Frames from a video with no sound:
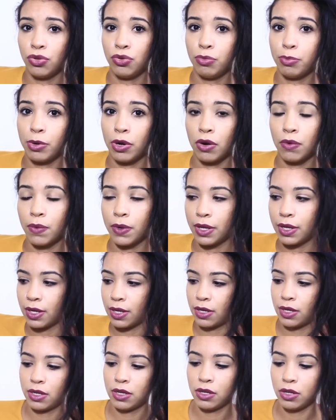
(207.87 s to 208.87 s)
U-part
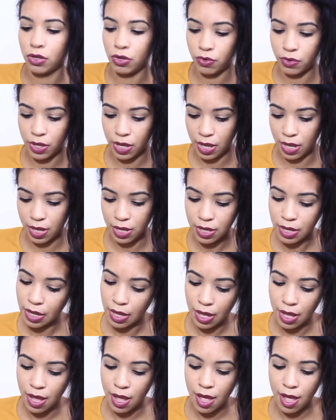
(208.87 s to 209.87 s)
wig, okay?
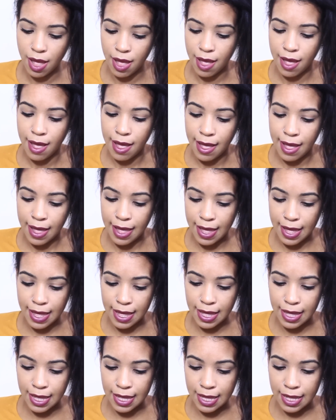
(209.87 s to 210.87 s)

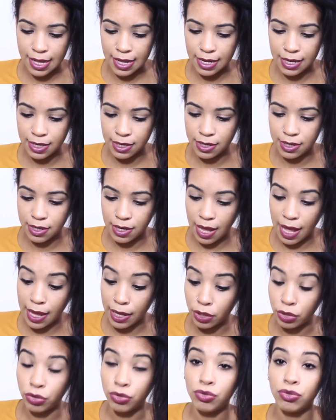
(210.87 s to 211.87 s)
And
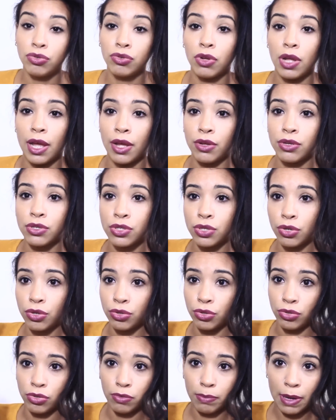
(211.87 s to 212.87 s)
I also
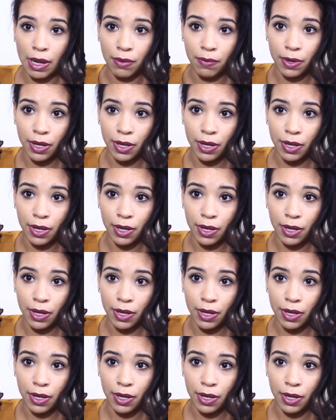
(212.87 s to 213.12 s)
glued my